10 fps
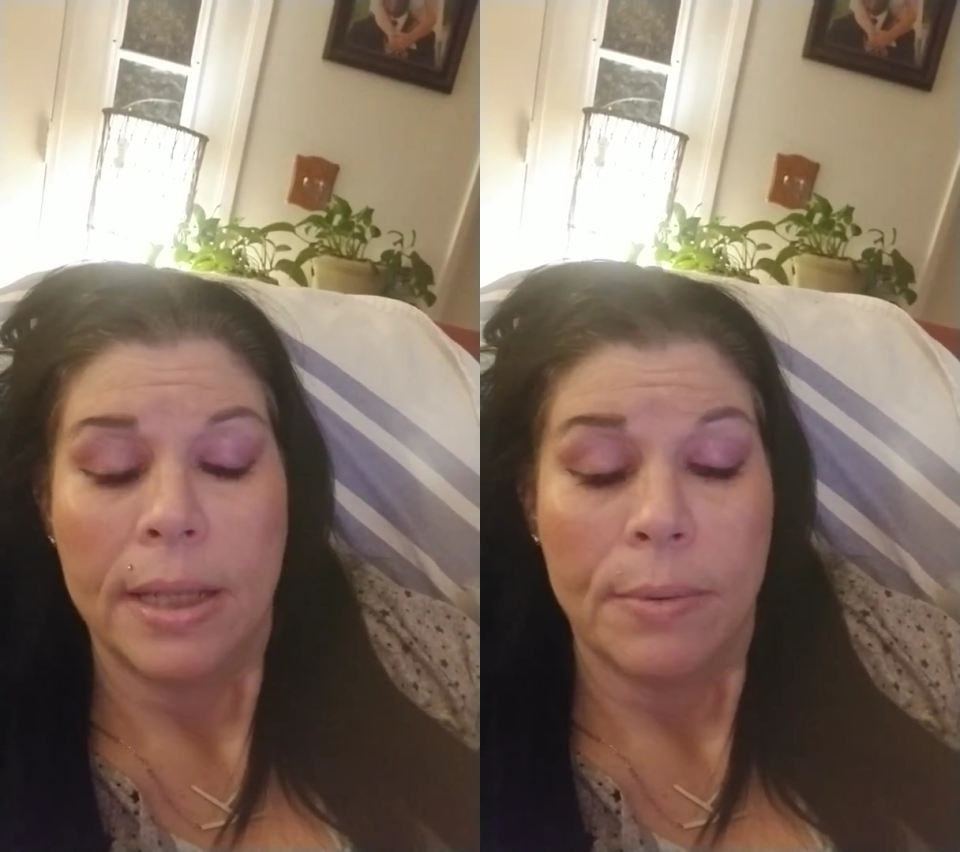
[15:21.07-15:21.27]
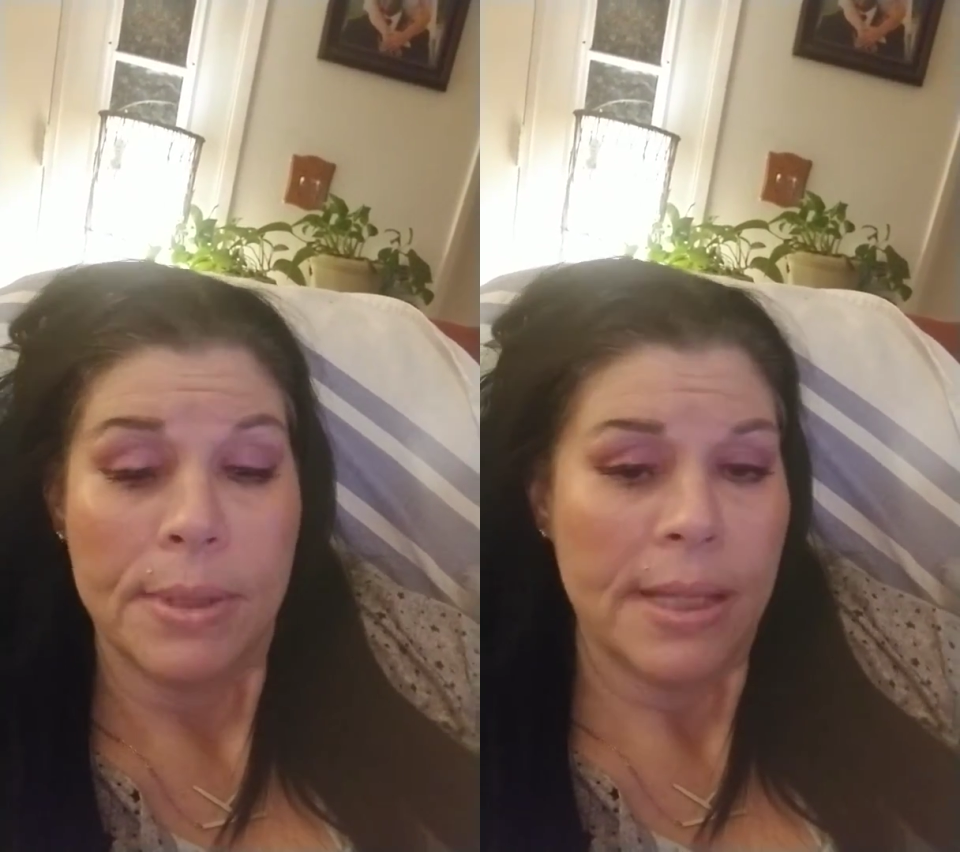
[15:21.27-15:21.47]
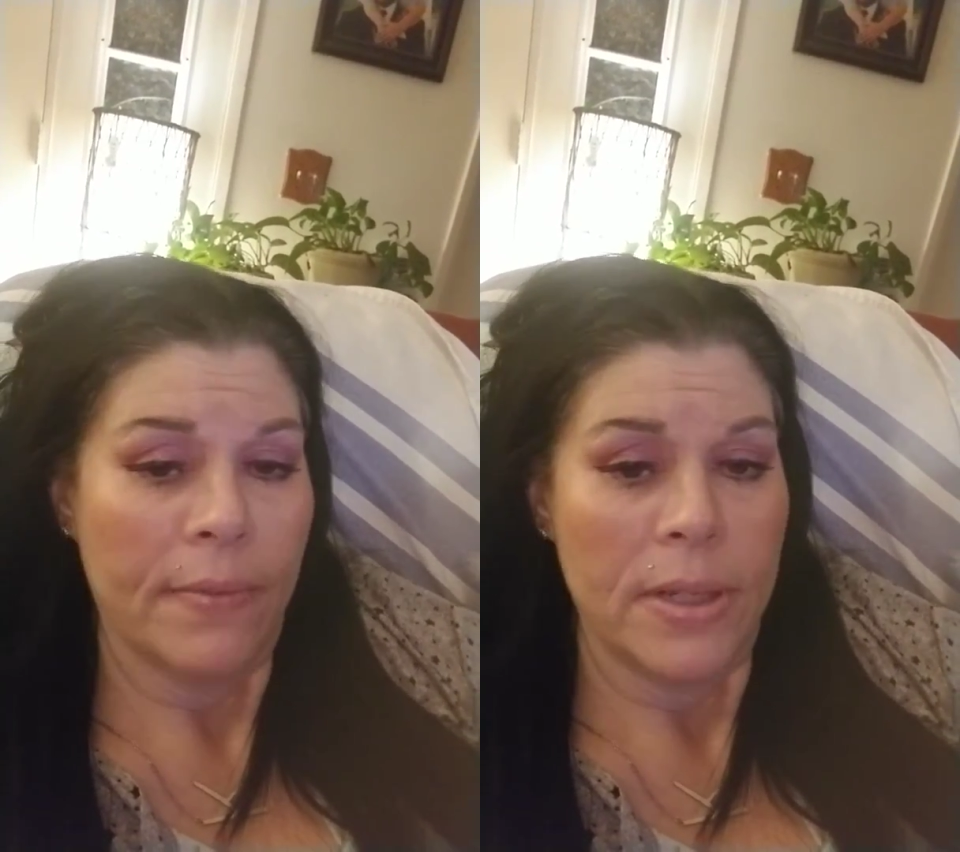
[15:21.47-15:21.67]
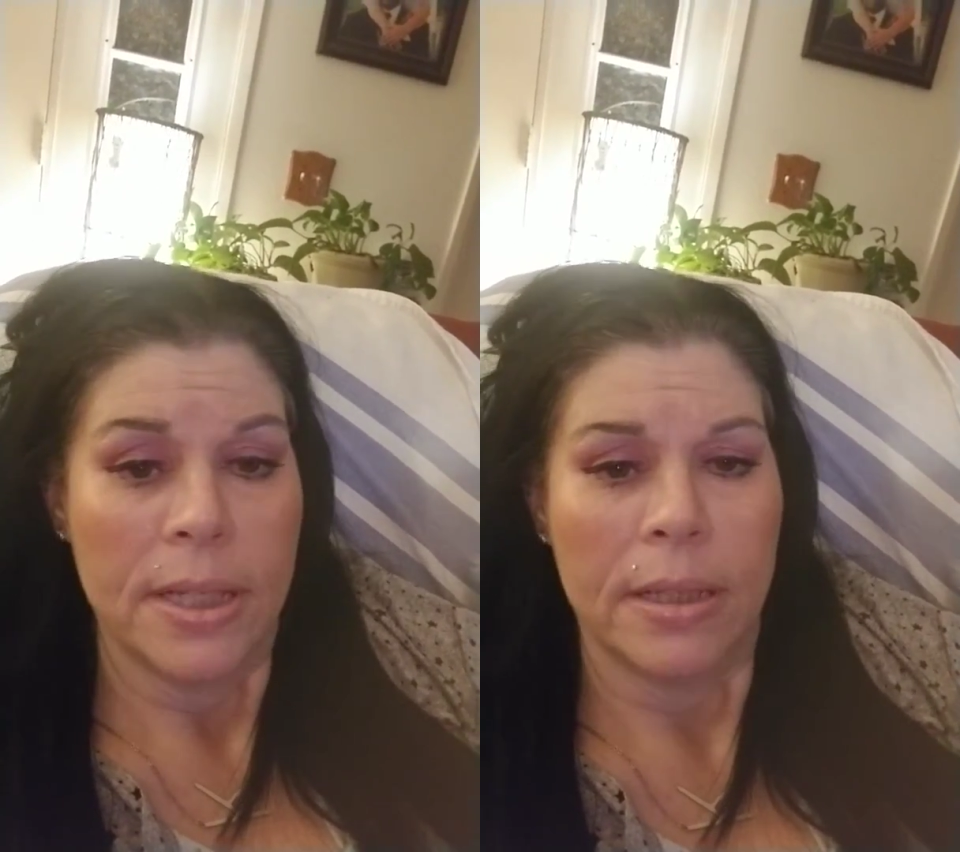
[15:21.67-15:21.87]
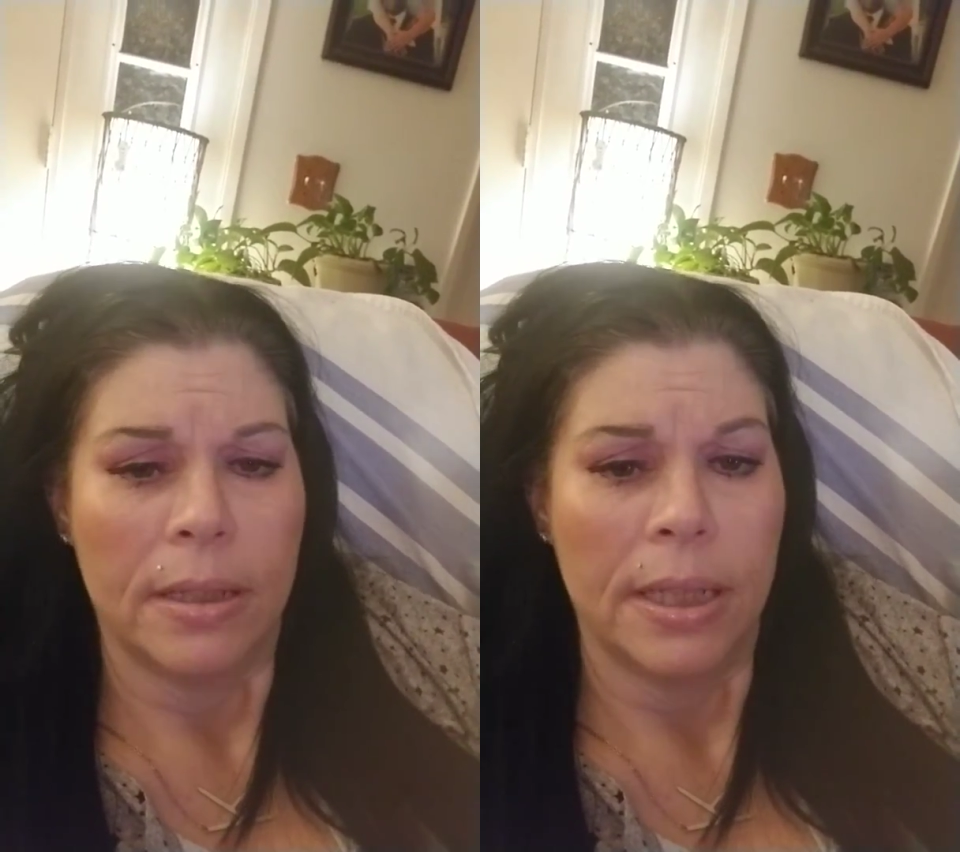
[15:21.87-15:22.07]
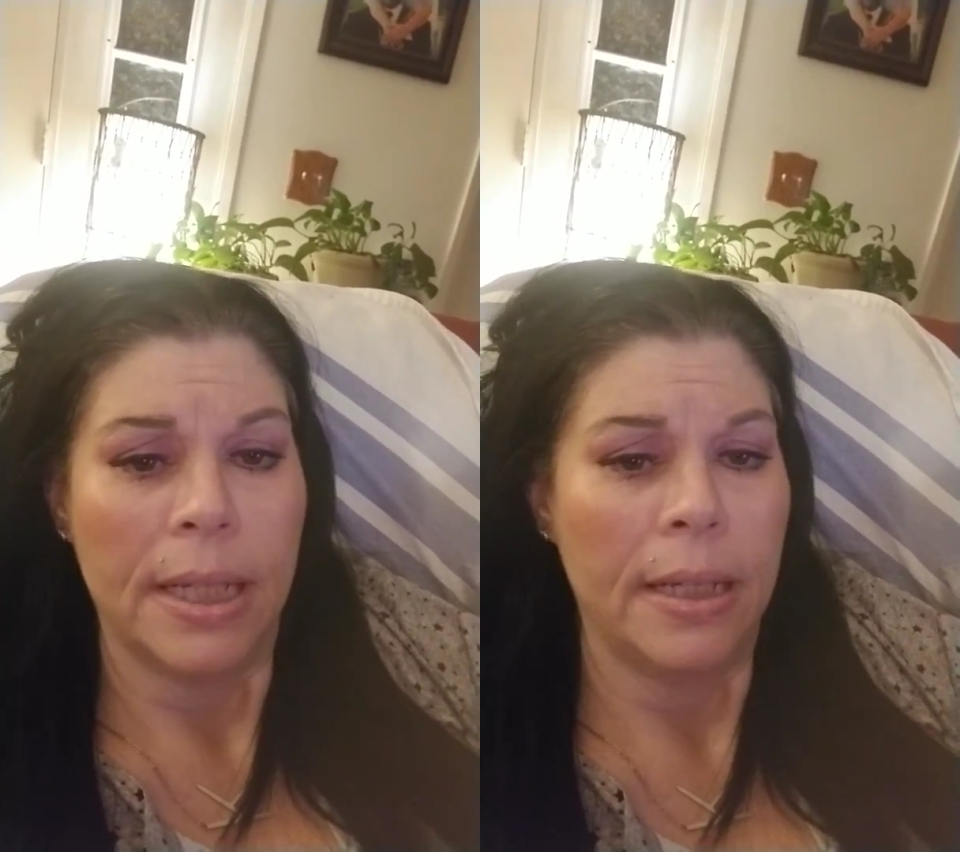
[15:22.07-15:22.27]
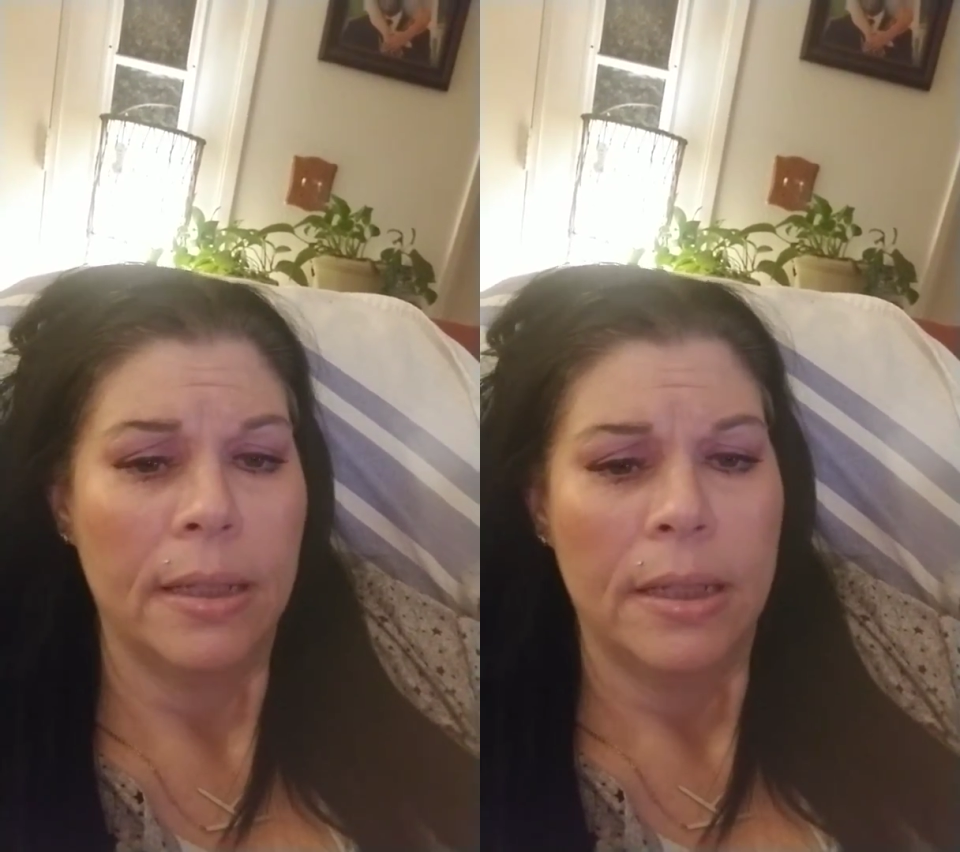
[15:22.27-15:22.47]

that was evidently,